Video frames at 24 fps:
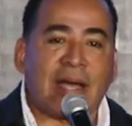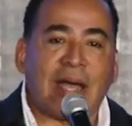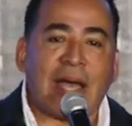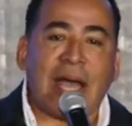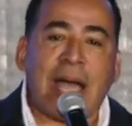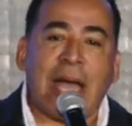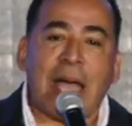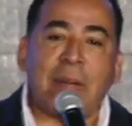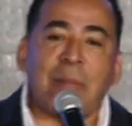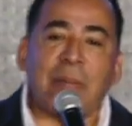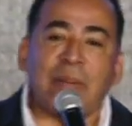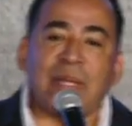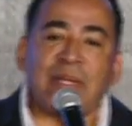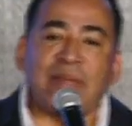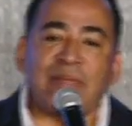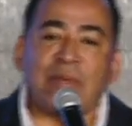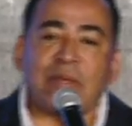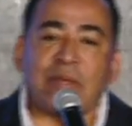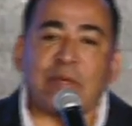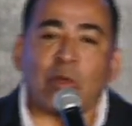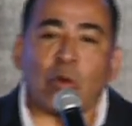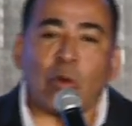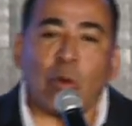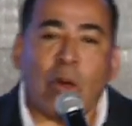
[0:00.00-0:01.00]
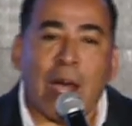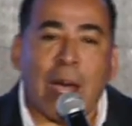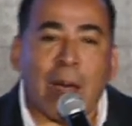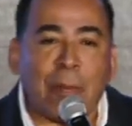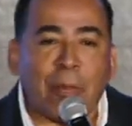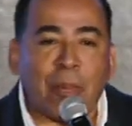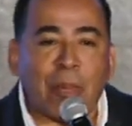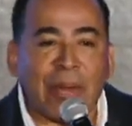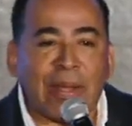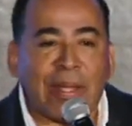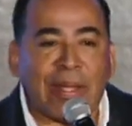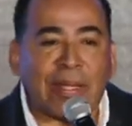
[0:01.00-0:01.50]
I believe in
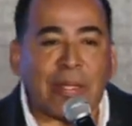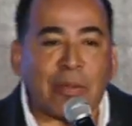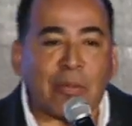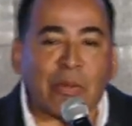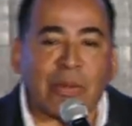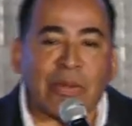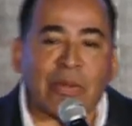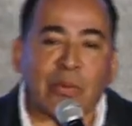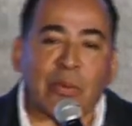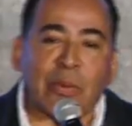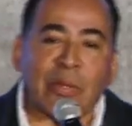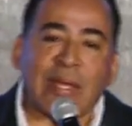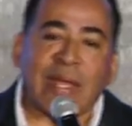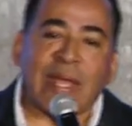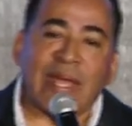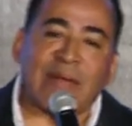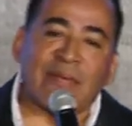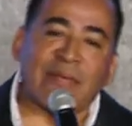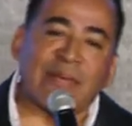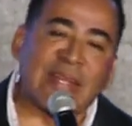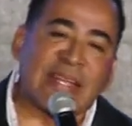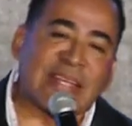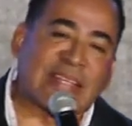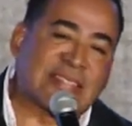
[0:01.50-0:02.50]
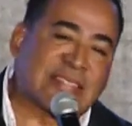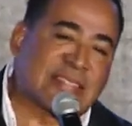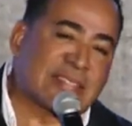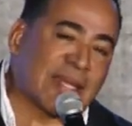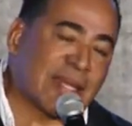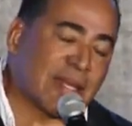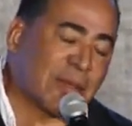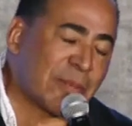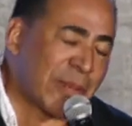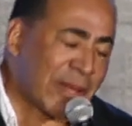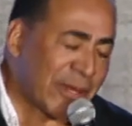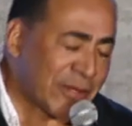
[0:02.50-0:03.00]
cooperating with what heaven has
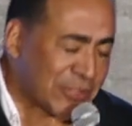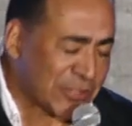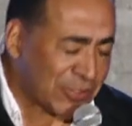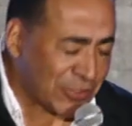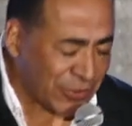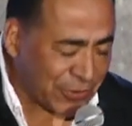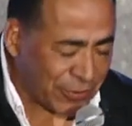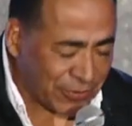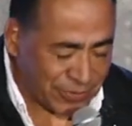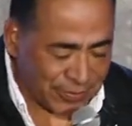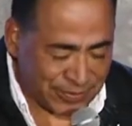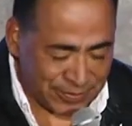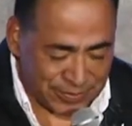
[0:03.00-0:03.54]
said about you.